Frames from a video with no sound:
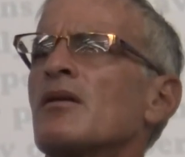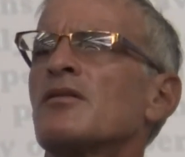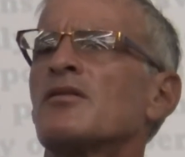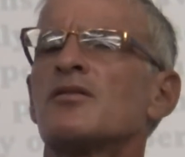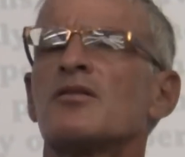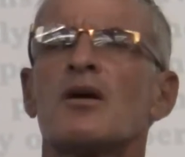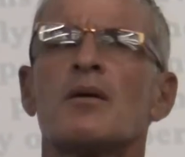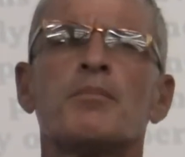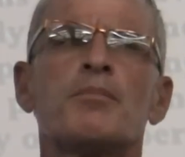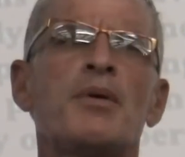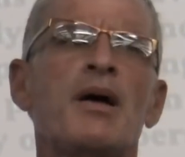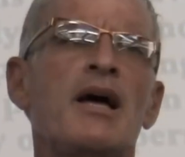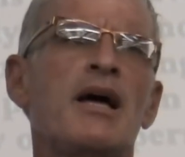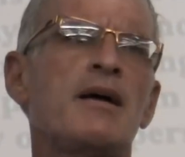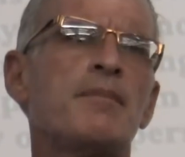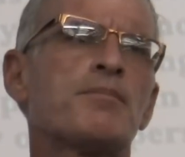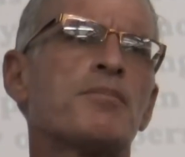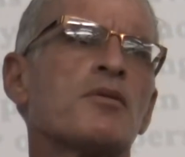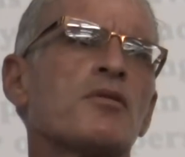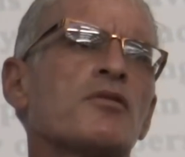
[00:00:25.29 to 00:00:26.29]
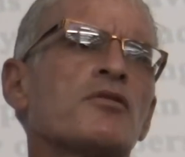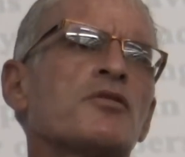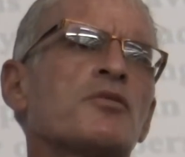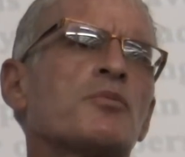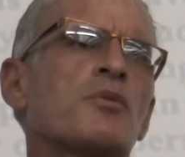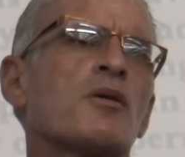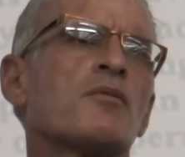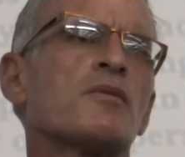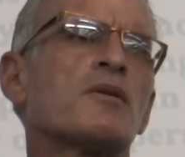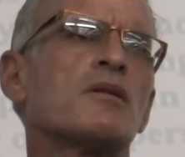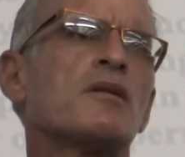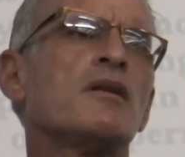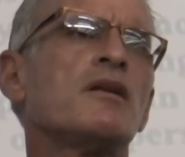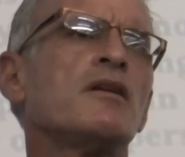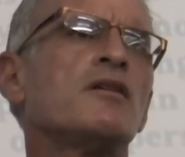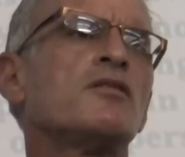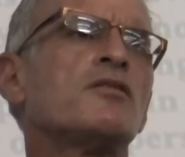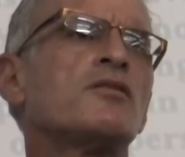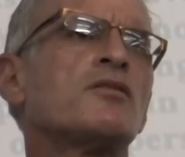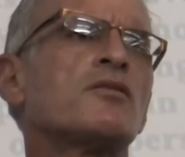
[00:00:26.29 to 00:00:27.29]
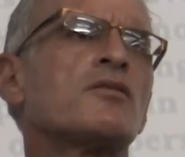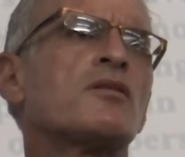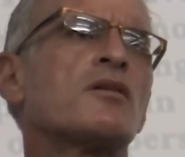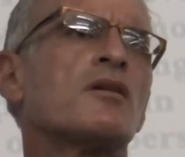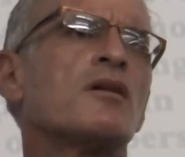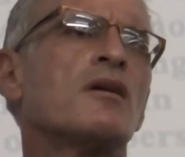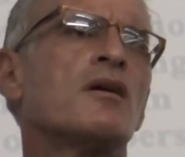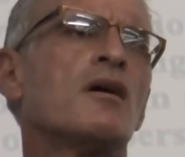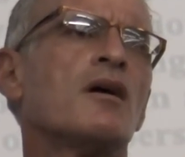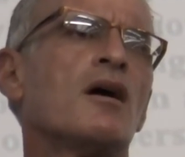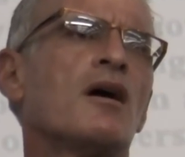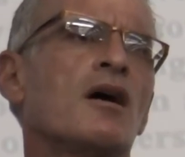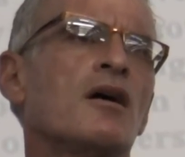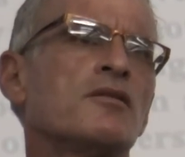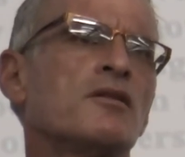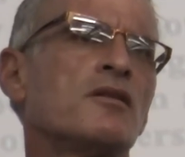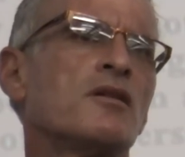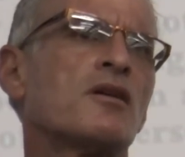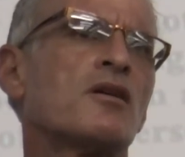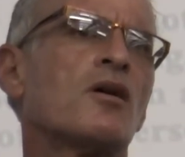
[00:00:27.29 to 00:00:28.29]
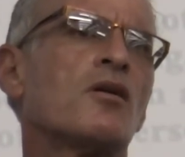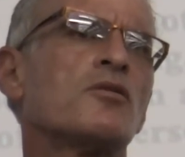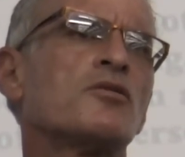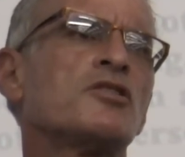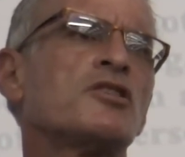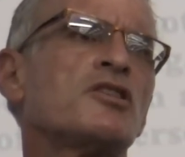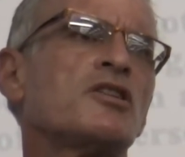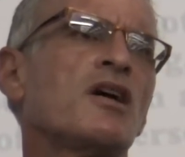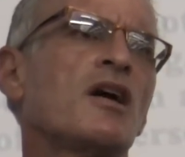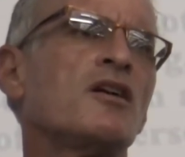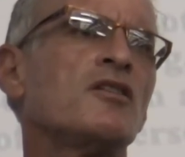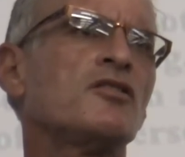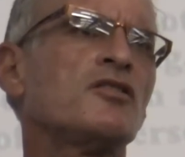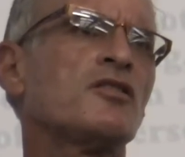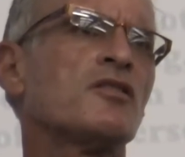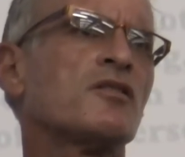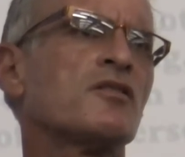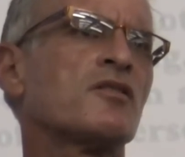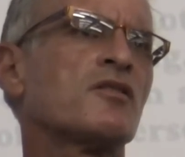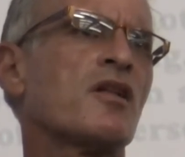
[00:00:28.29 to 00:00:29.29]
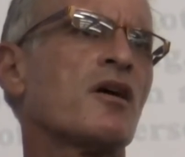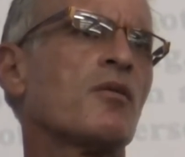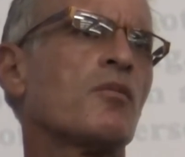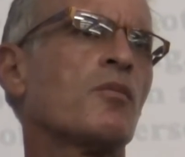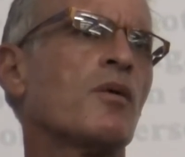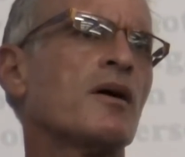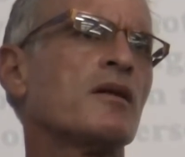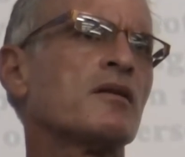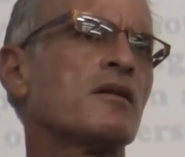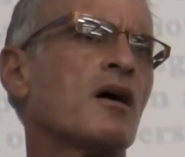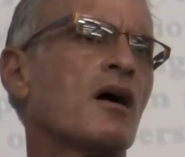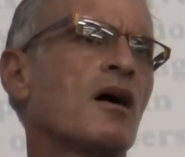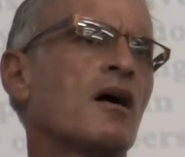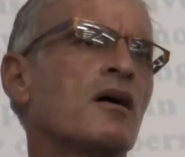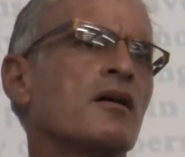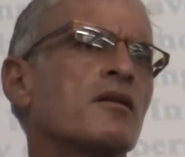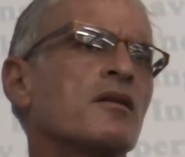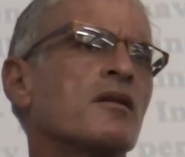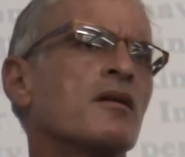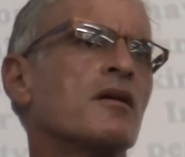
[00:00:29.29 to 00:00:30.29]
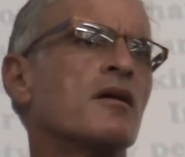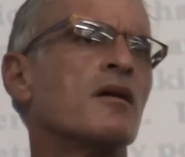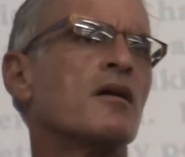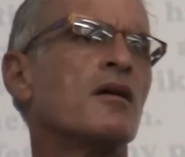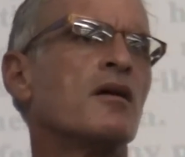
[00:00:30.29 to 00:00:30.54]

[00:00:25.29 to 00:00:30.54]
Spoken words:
some papers were released on the negotiations that went on